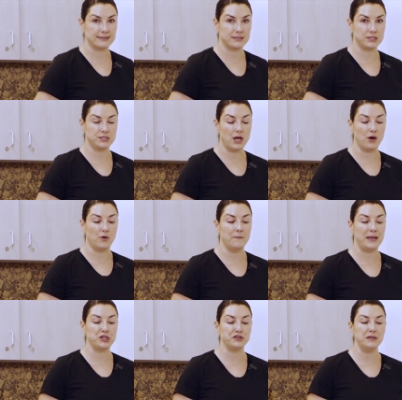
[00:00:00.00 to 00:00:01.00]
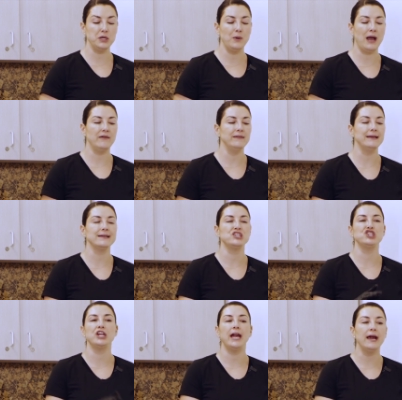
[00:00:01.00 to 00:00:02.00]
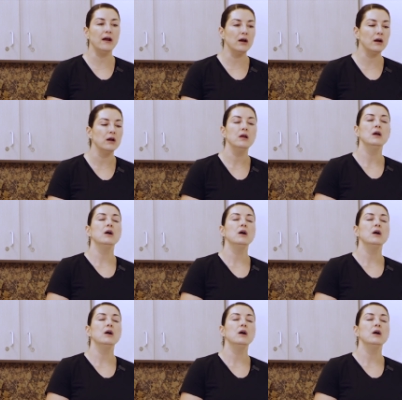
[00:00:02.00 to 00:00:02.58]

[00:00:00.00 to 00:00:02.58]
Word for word: So make sure that you have like a chair